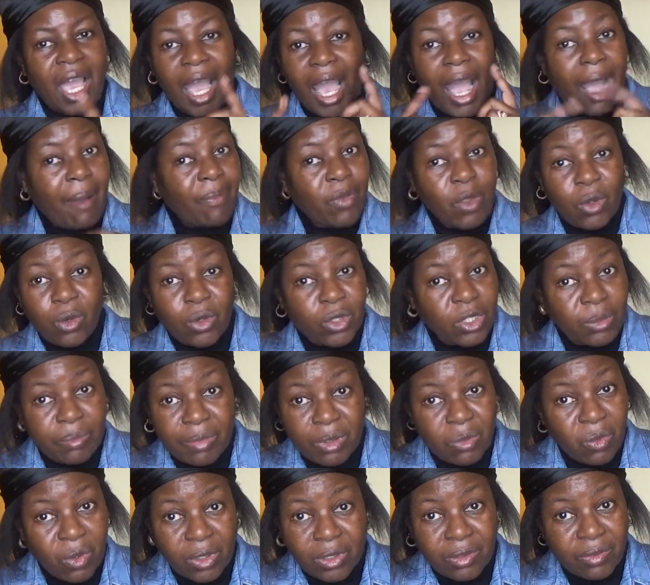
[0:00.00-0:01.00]
I'm not going to
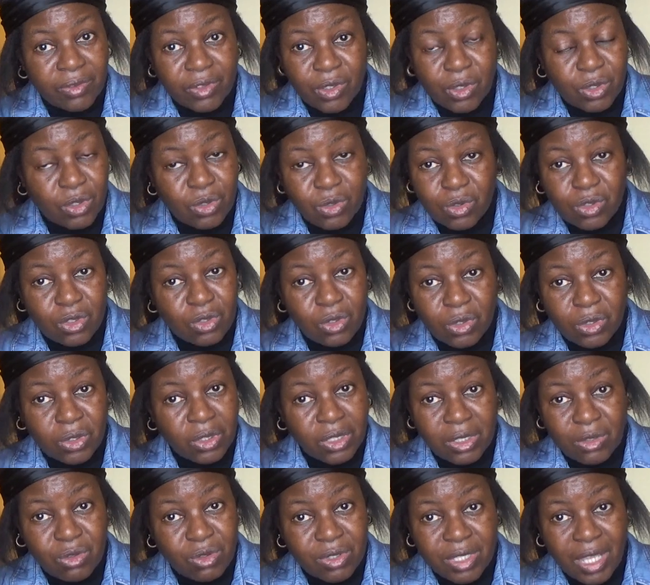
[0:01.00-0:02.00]
be one of those who's going to
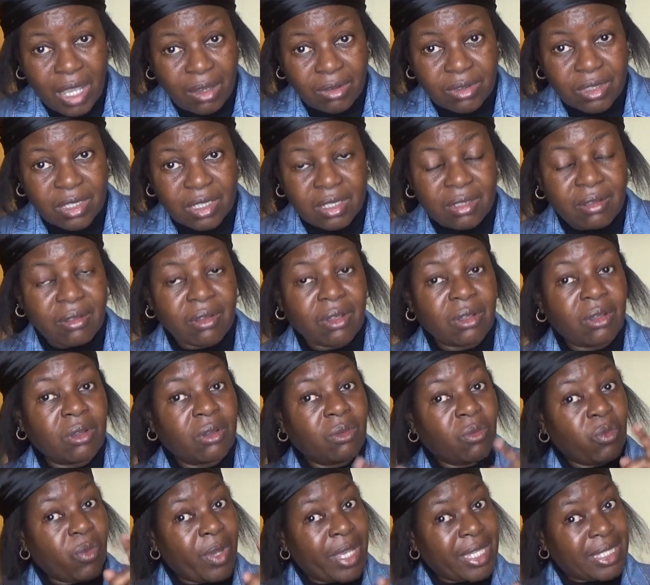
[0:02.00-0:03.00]
lose out.
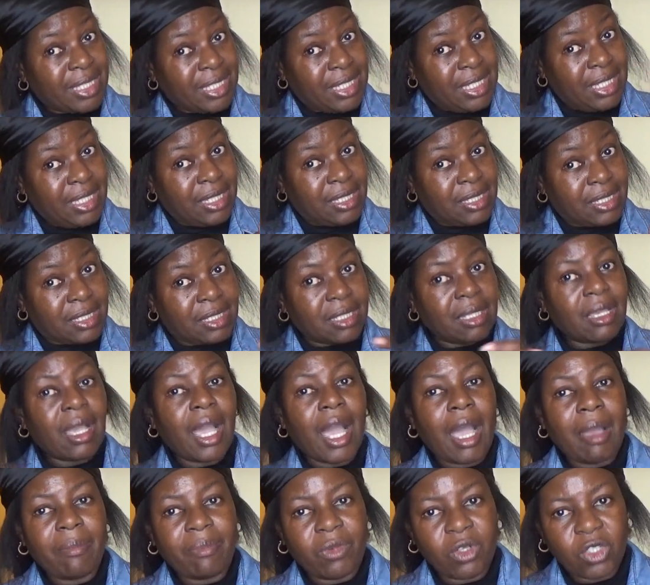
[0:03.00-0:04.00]
We're six.
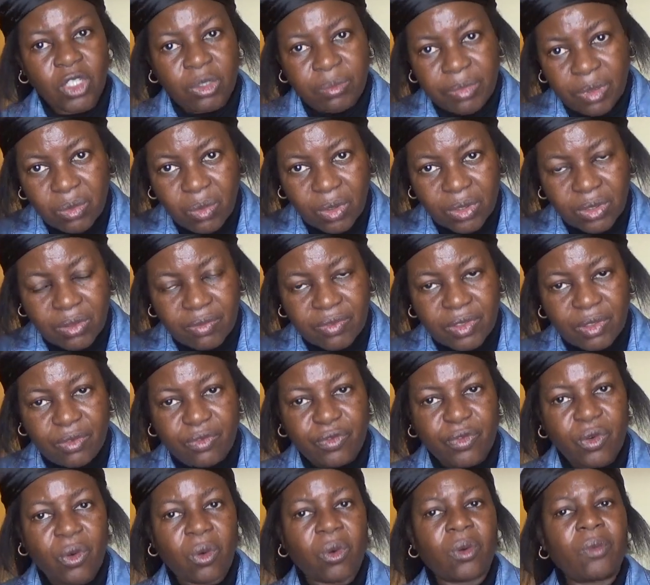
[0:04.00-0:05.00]
I'm going to be one of the
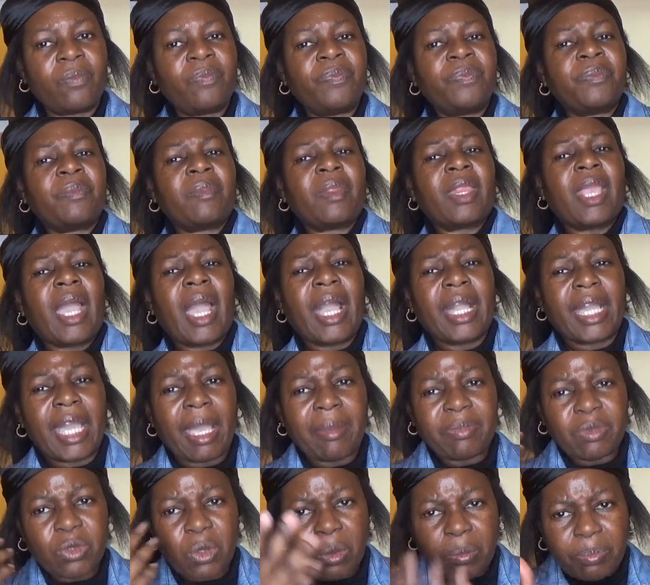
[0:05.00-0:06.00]
four. I
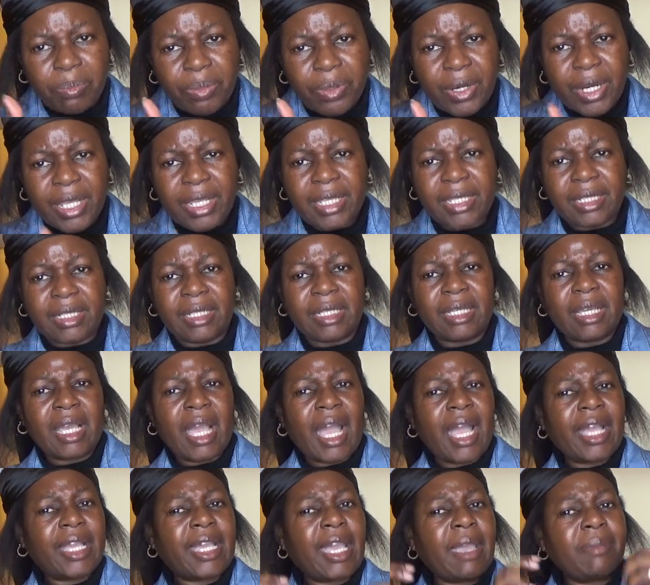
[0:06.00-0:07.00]
kept on praying.
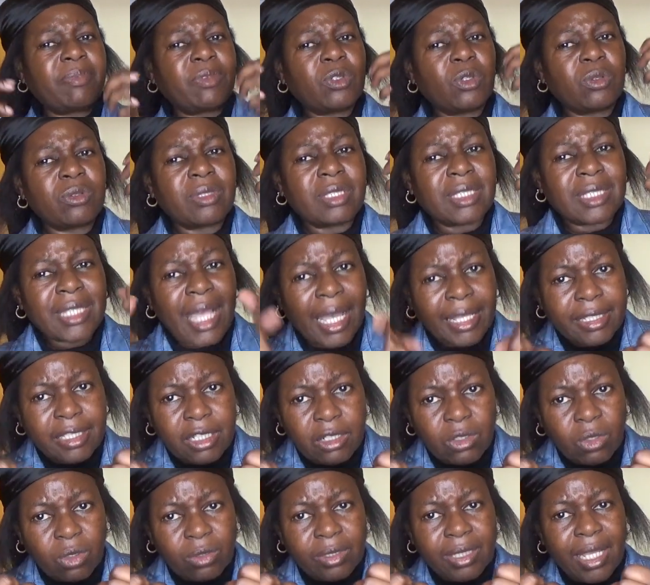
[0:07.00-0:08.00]
I kept on
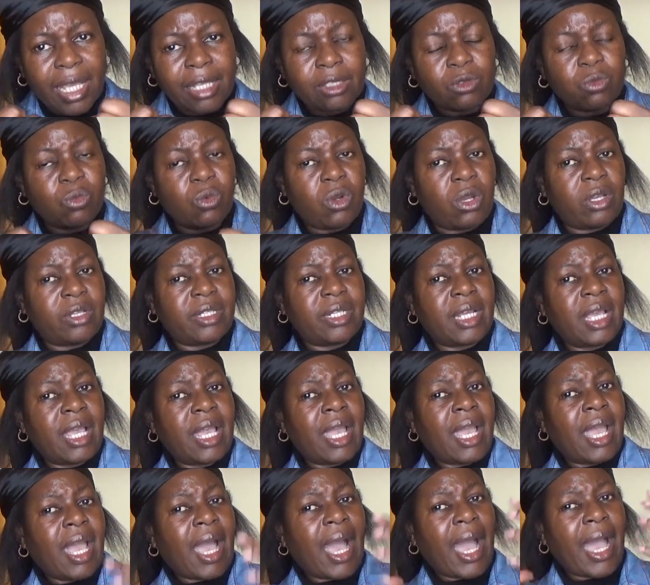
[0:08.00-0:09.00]
standing on that word.
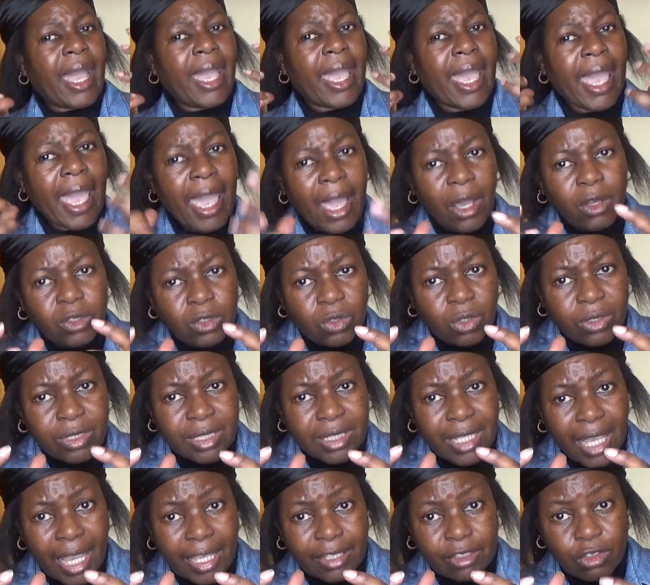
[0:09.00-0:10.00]
I held on
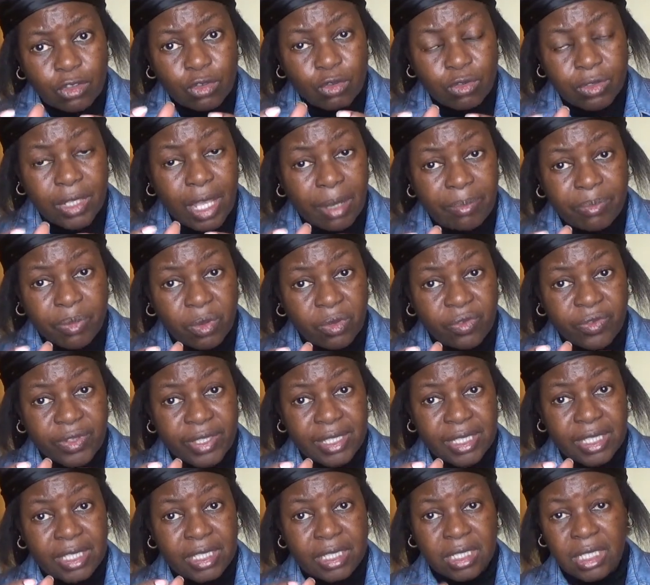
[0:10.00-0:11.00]
tight to that
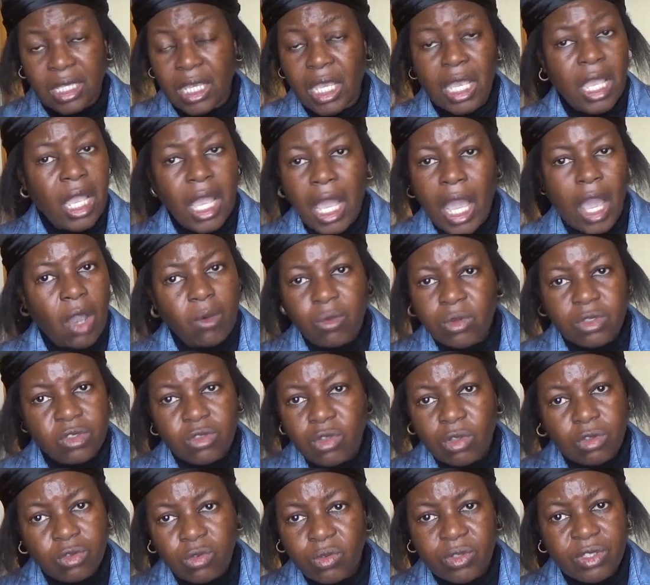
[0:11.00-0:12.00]
prophecy. I was
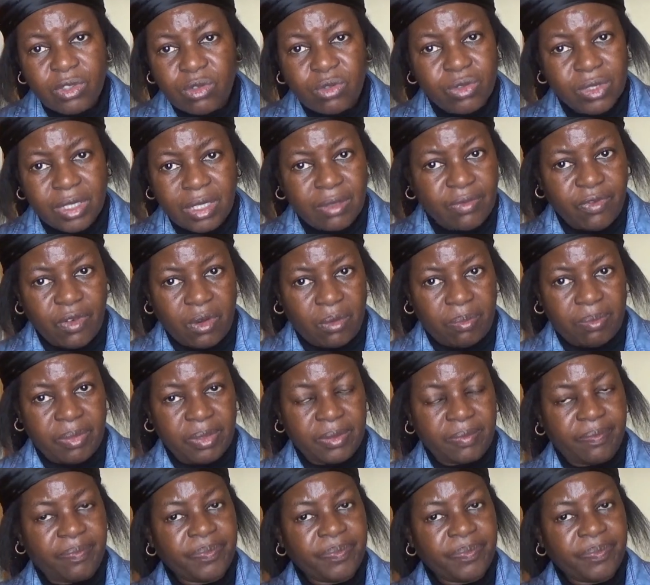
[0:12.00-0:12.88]
not going to give up.